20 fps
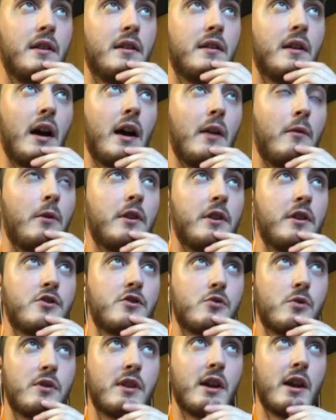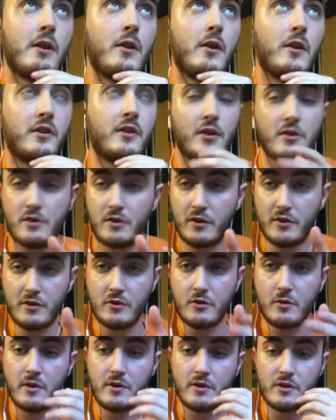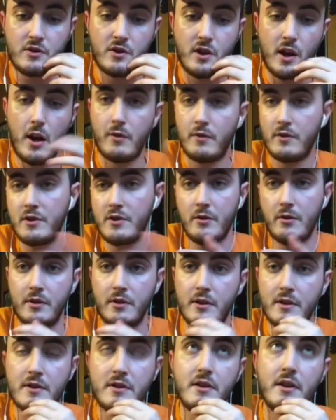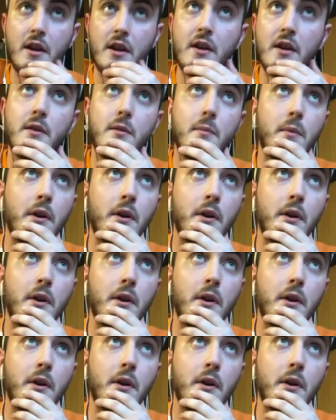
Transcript: I really enjoyed that a lot because I used to listen to it as a child and still to this day.